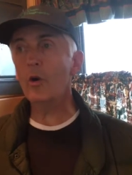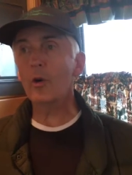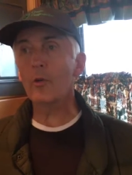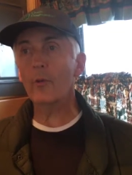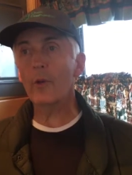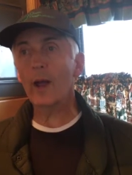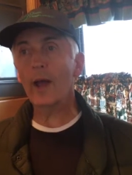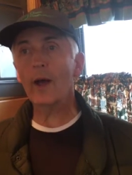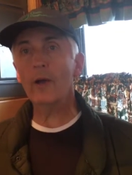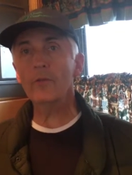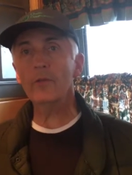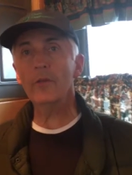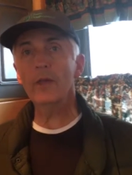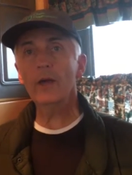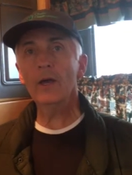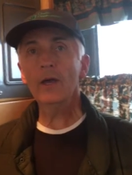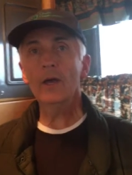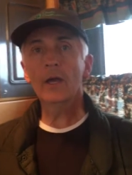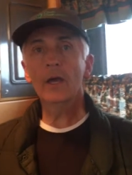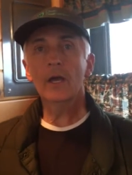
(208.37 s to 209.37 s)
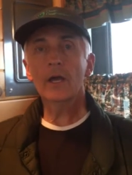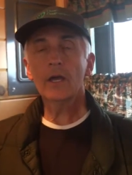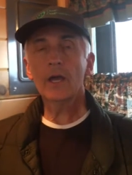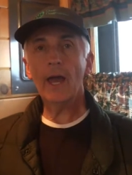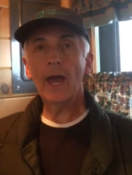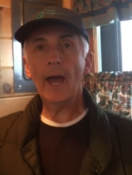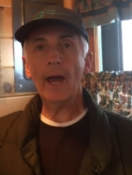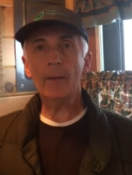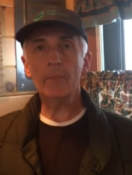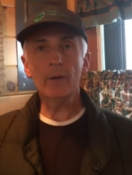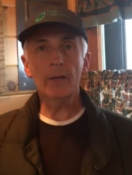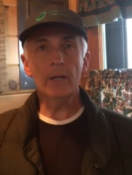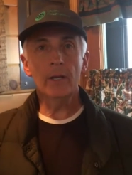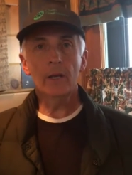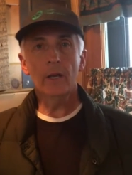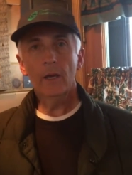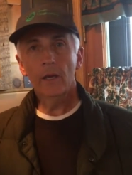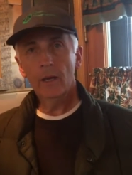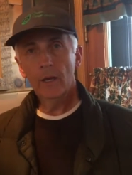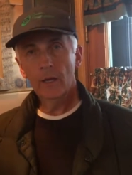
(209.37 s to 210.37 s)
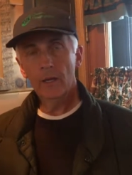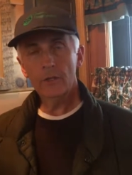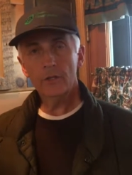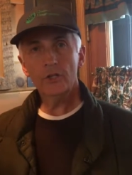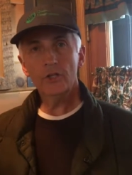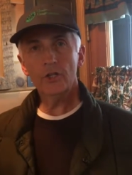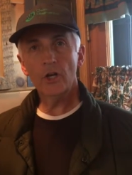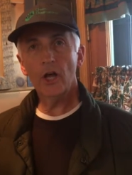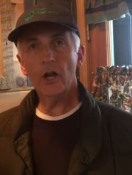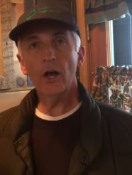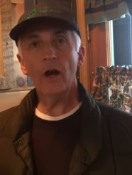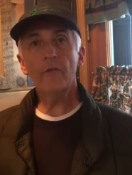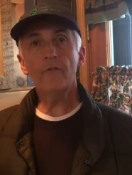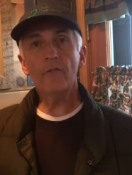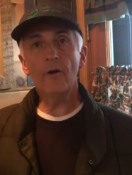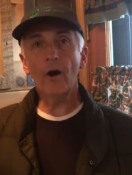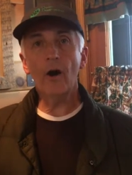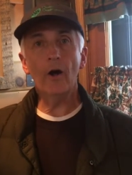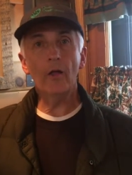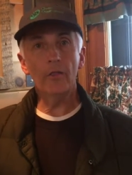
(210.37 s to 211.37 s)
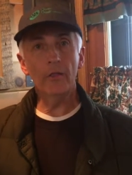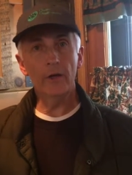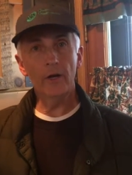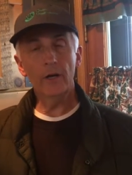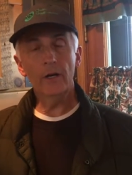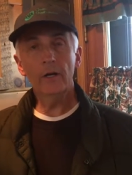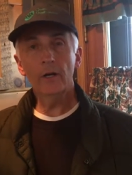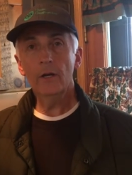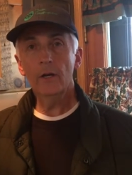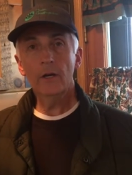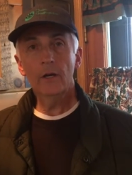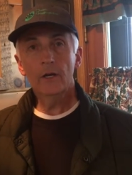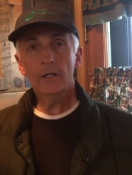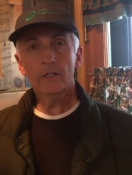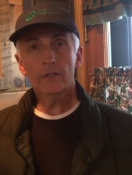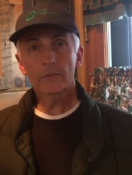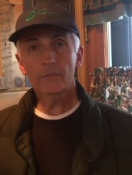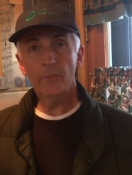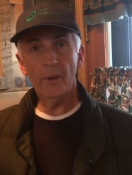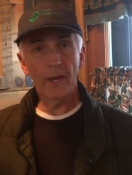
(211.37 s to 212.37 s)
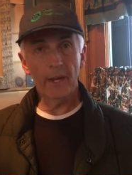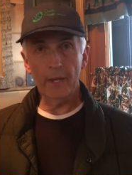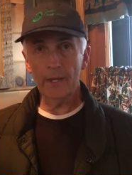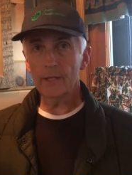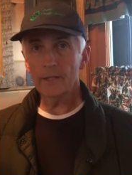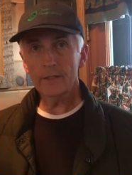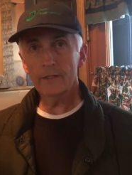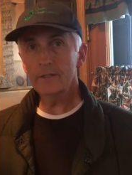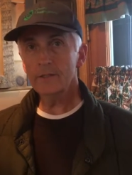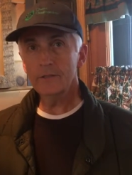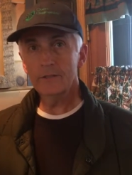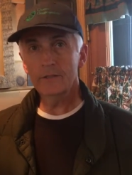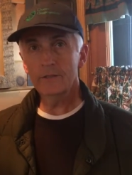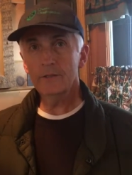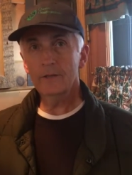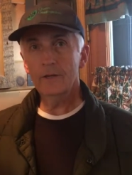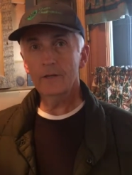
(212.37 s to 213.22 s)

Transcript: around the cabin and shut off all the spigots